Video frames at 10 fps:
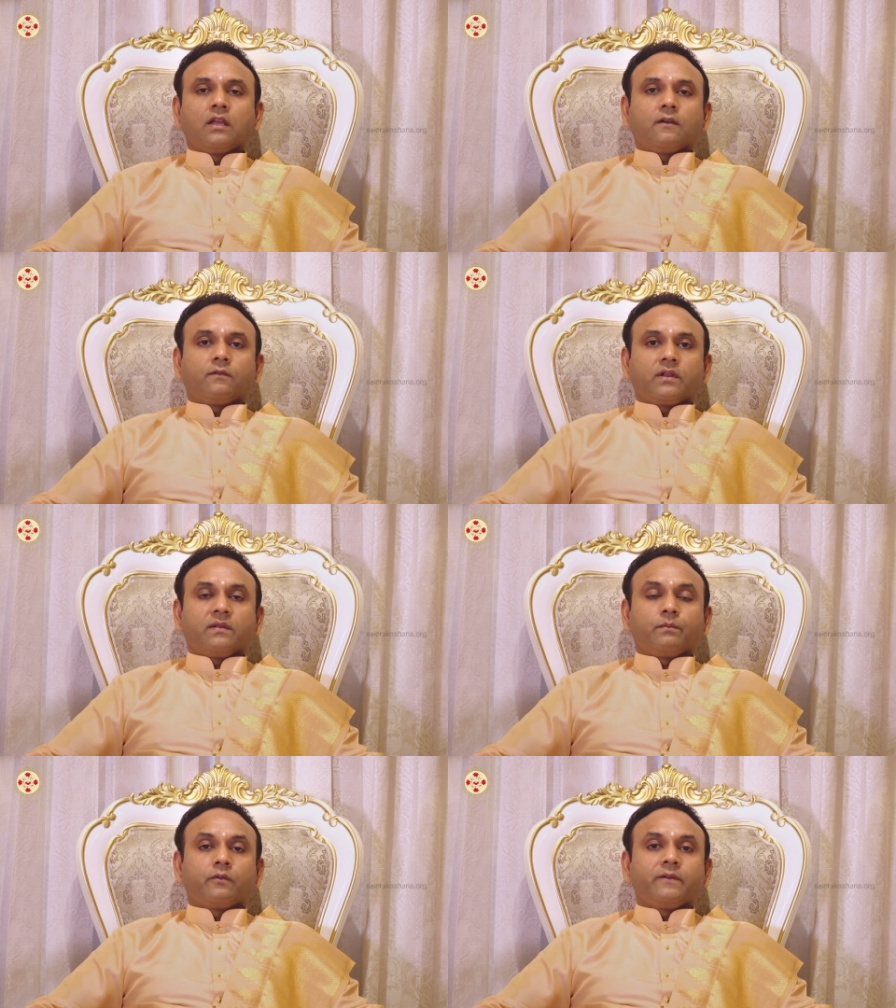for
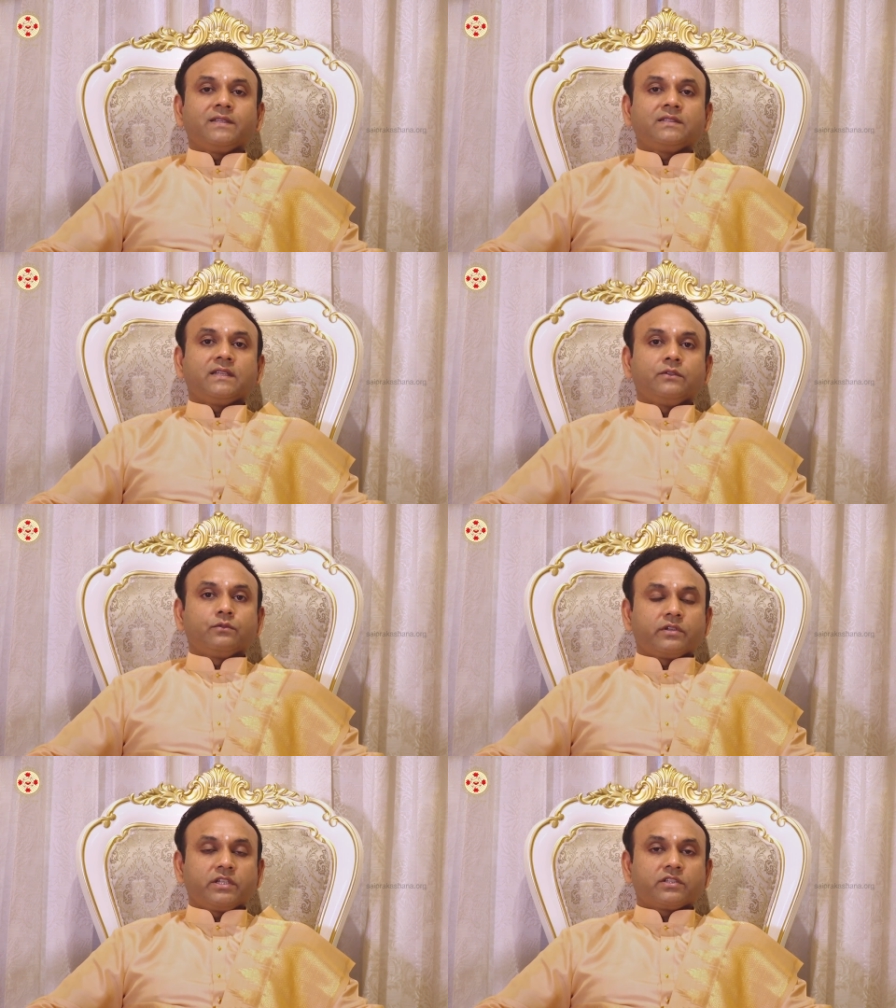improving the
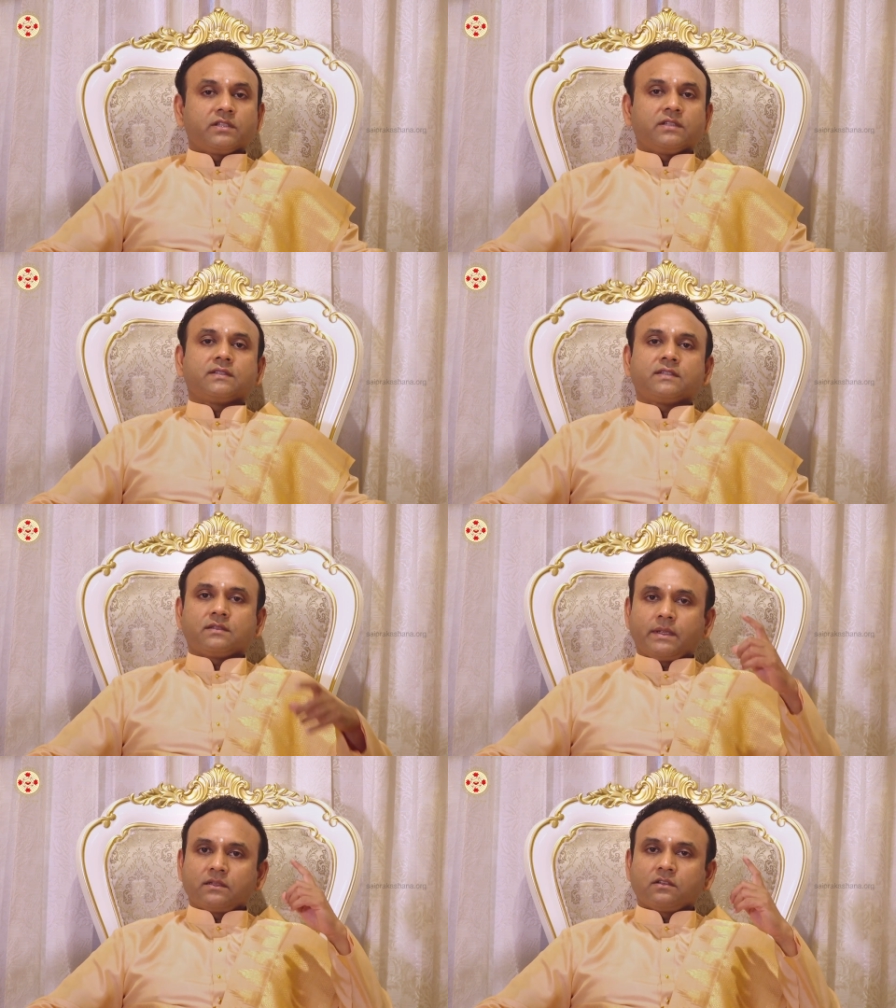nutrition, in the sense the
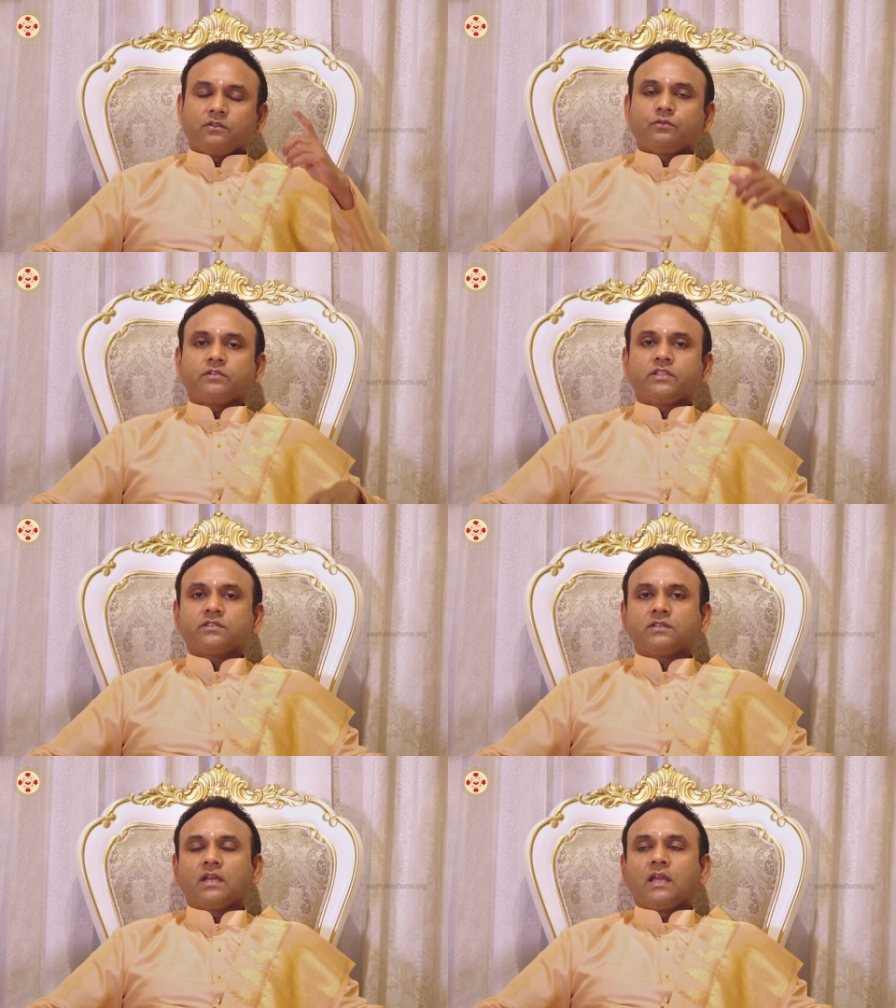mental nutrition,